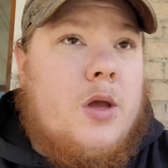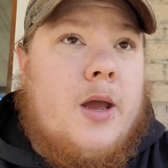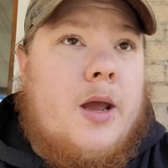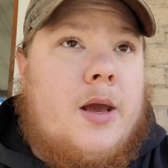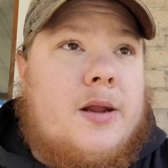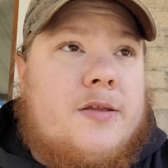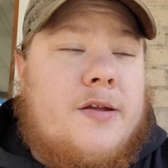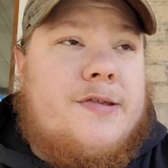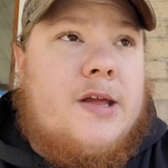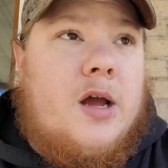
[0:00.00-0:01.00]
And at
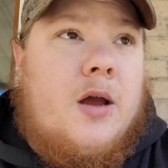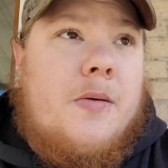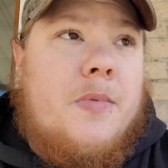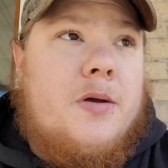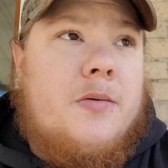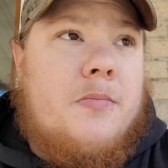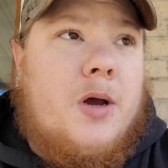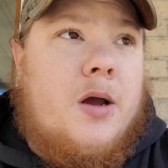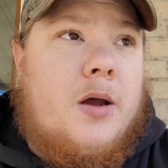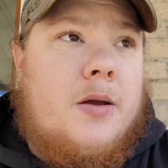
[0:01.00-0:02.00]
this time,
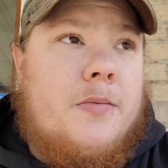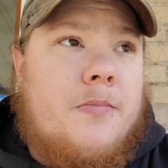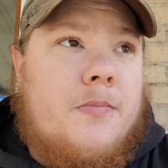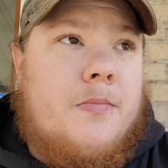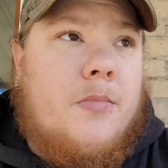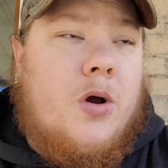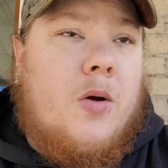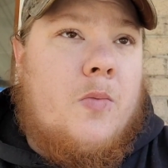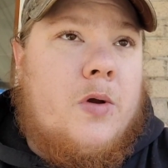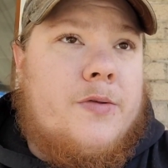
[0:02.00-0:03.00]
my
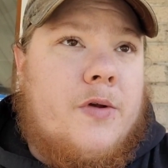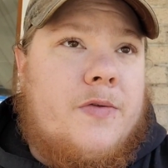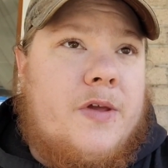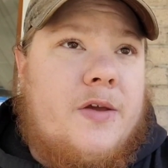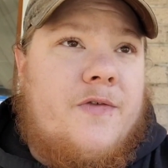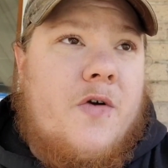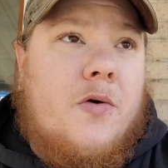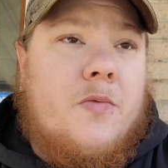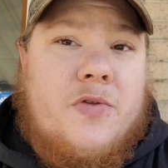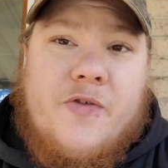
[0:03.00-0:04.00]
mom was on the
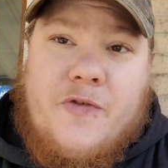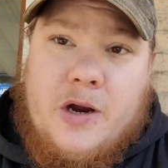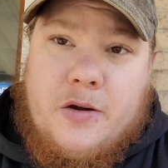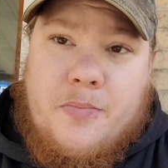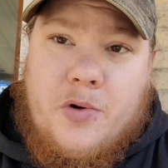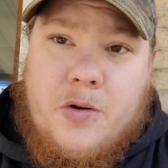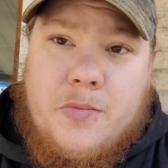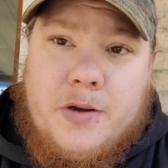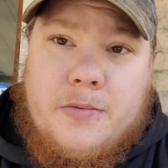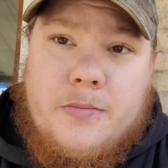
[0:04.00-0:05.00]
phone with the fire
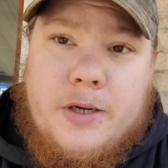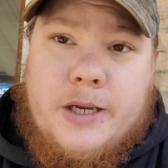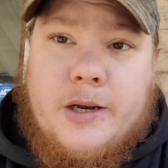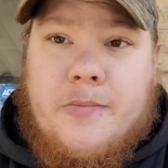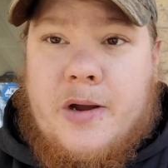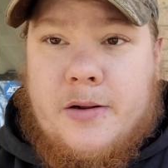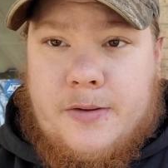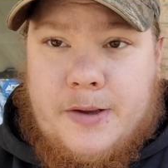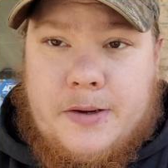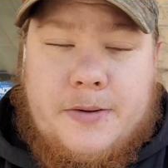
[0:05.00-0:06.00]
department getting them out
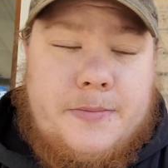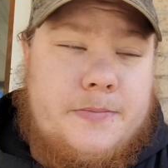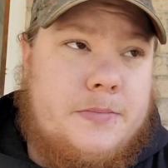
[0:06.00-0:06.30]
there.